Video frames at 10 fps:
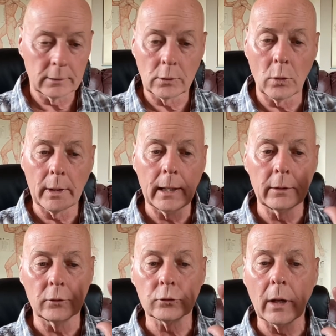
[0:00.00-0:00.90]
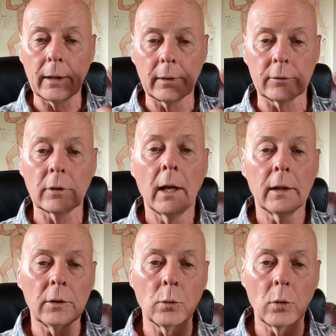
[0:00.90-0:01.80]
go ahead and try this.
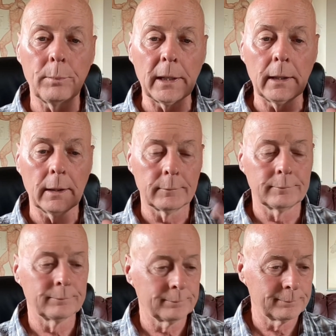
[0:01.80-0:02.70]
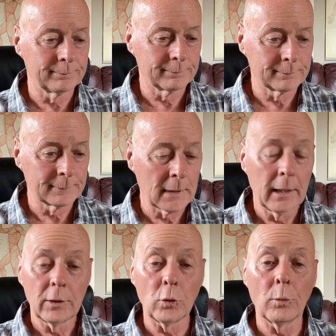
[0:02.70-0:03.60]
You'll be
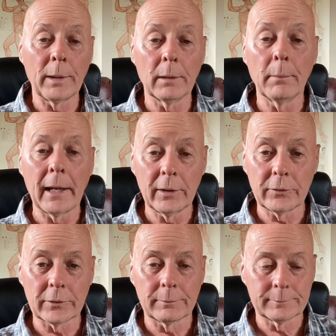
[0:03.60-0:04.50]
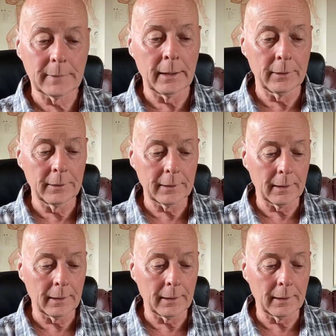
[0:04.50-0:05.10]
amazed, and